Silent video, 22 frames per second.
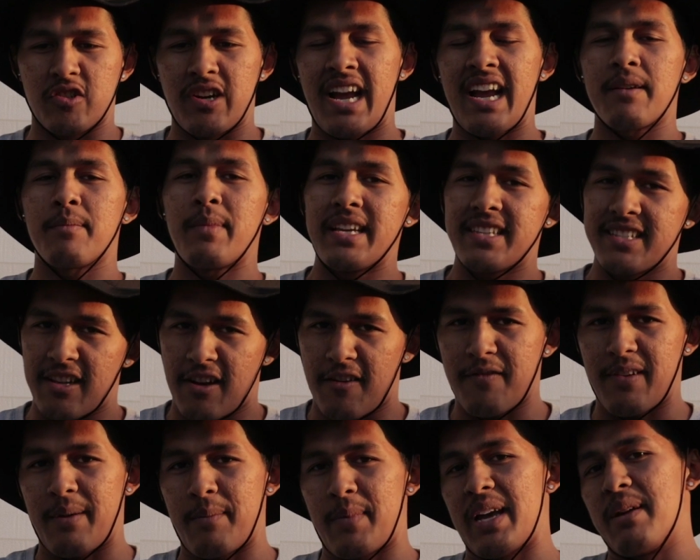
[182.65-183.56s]
dragged
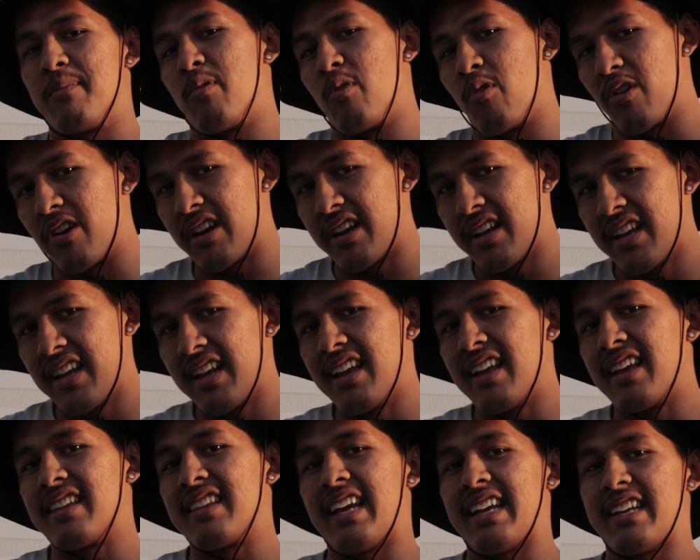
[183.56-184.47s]
myself on my board
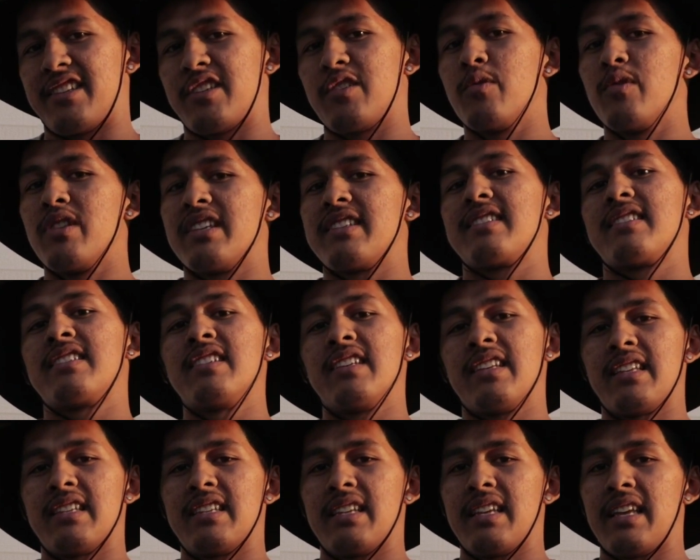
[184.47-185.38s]
like to
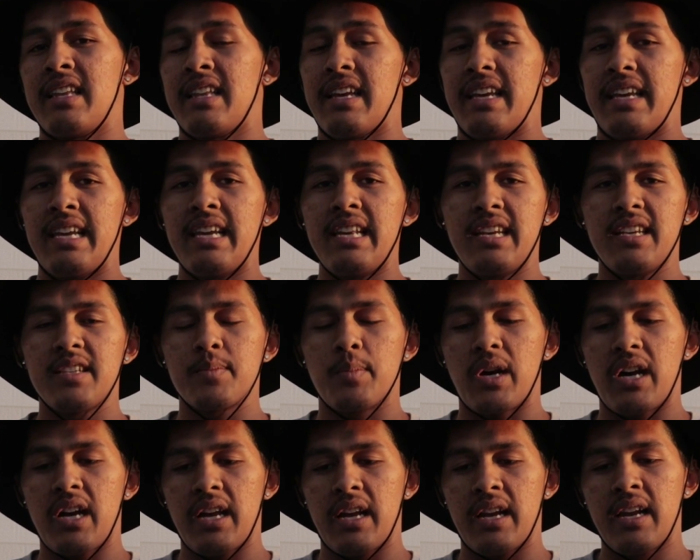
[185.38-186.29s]
the eating
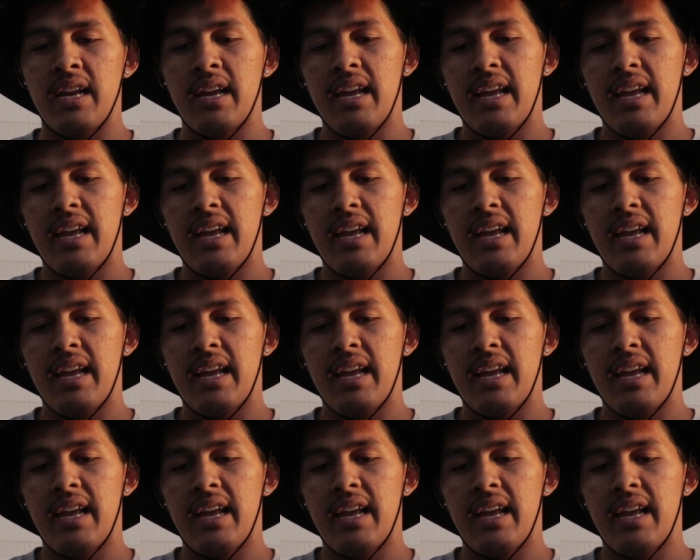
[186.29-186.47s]
spot,